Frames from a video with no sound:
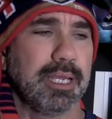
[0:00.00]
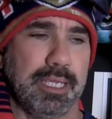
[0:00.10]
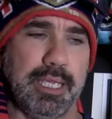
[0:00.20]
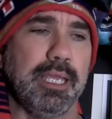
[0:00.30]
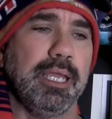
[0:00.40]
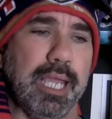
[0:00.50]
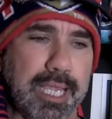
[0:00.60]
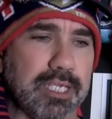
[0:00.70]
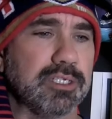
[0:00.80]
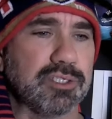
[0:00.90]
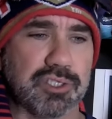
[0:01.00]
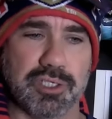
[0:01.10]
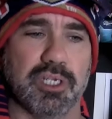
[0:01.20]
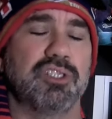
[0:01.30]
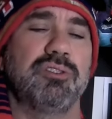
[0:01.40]
He is
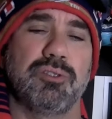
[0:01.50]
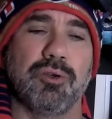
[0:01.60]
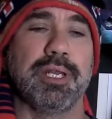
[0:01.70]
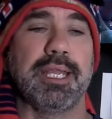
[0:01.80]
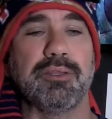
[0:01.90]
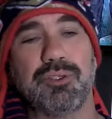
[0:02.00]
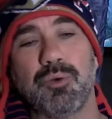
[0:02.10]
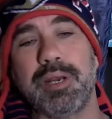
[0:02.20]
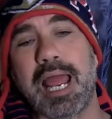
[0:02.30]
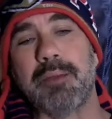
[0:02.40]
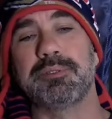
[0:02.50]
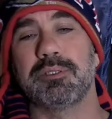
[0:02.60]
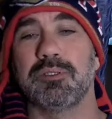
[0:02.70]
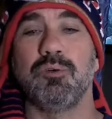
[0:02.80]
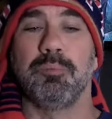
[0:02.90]
just turning into an
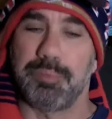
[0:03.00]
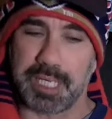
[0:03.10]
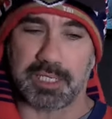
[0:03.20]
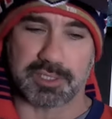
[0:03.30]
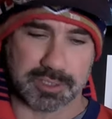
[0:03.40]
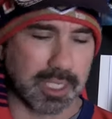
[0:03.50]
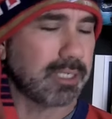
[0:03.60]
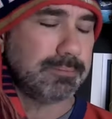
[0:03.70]
absolute beast